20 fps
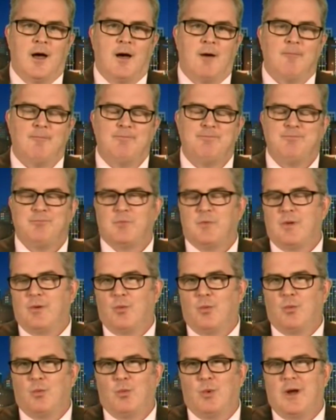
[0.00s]

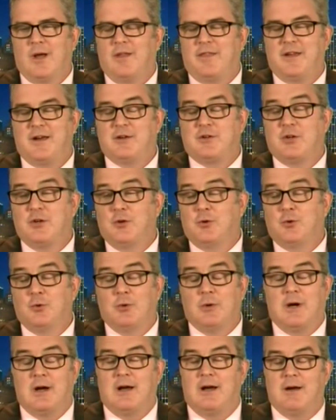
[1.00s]
Well, there
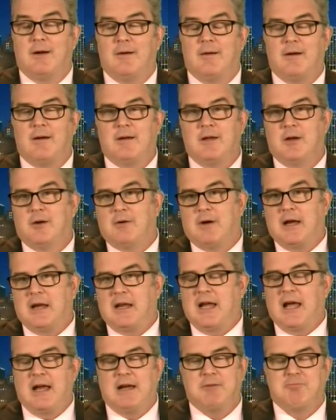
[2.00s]
too, you know,
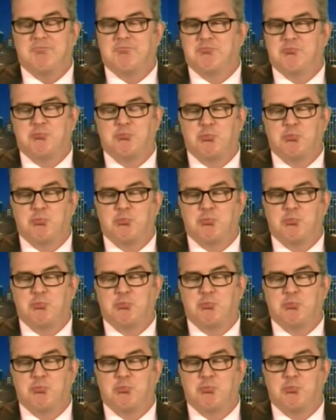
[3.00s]
I